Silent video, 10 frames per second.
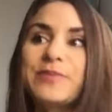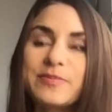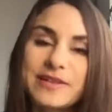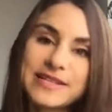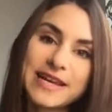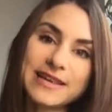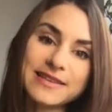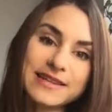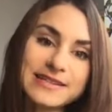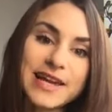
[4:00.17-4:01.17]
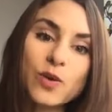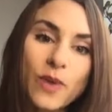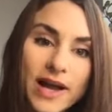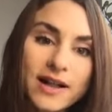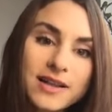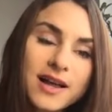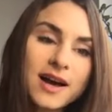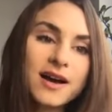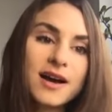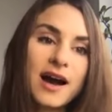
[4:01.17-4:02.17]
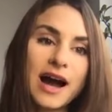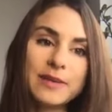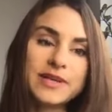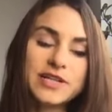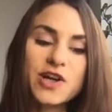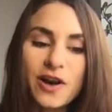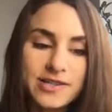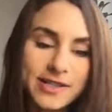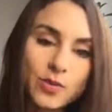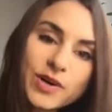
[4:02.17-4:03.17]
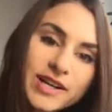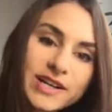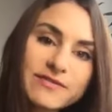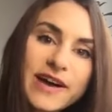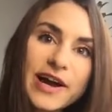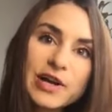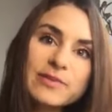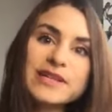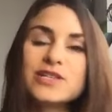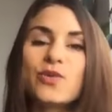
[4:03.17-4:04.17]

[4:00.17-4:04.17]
people saying things like, well, I'm in a toxic work environment,